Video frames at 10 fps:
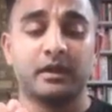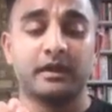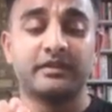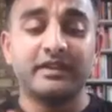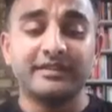
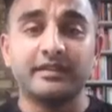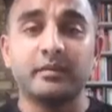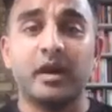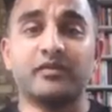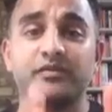
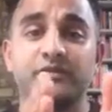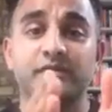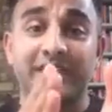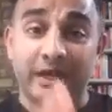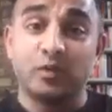system of
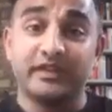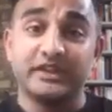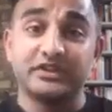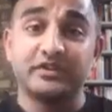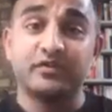
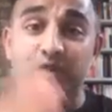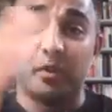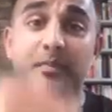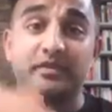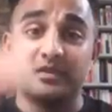ghettoization for the
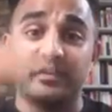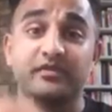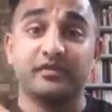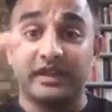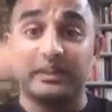purposes
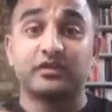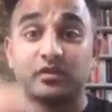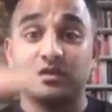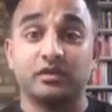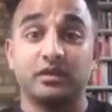of
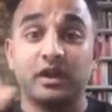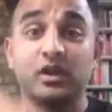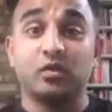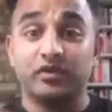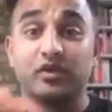industrial
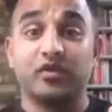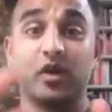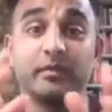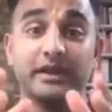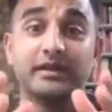reserve
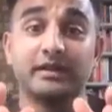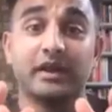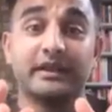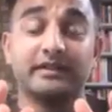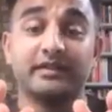army in the
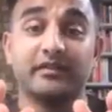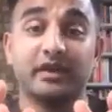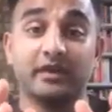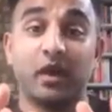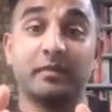
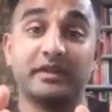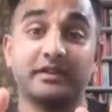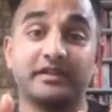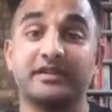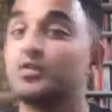1970s up
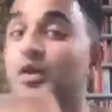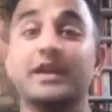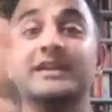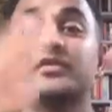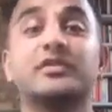until the 60s, where
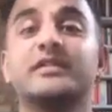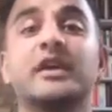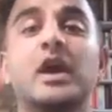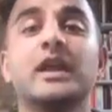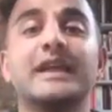industries
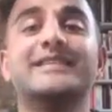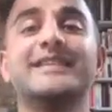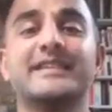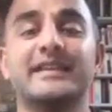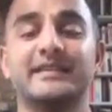
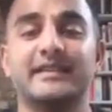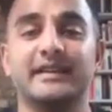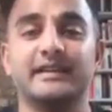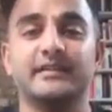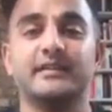existed in
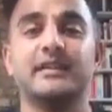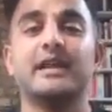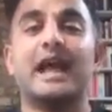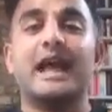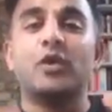cities.
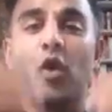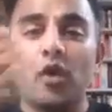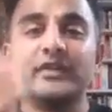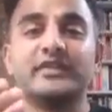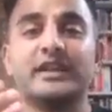And
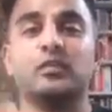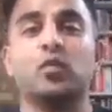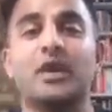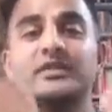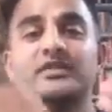all of a sudden,
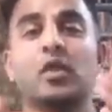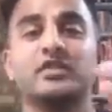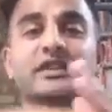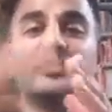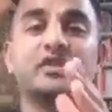once
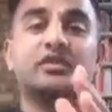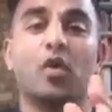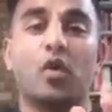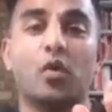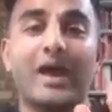those industries
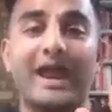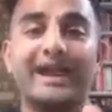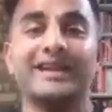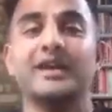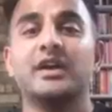go
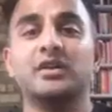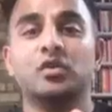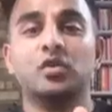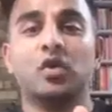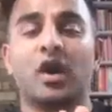away,
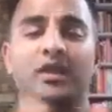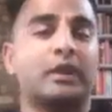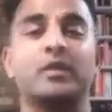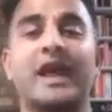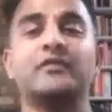you are
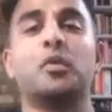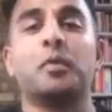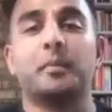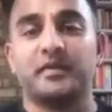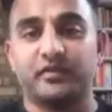like, we have no
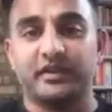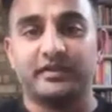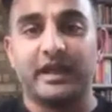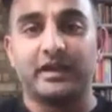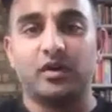purpose for
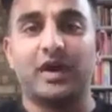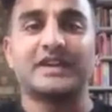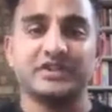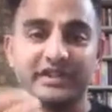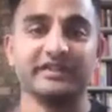this ghetto.
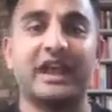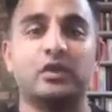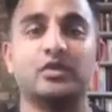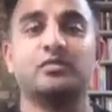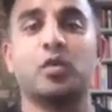Actually, this
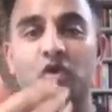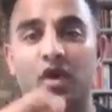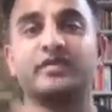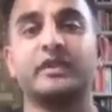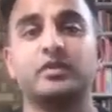ghetto is more
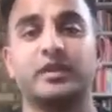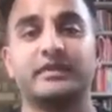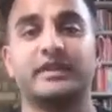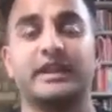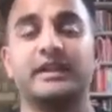costly to
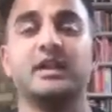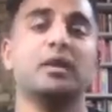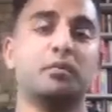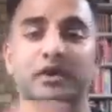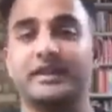us than
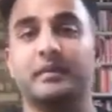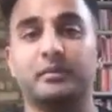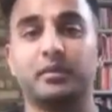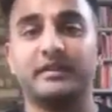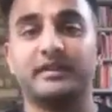putting them
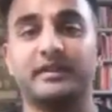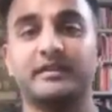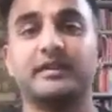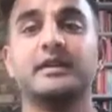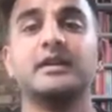in prisons.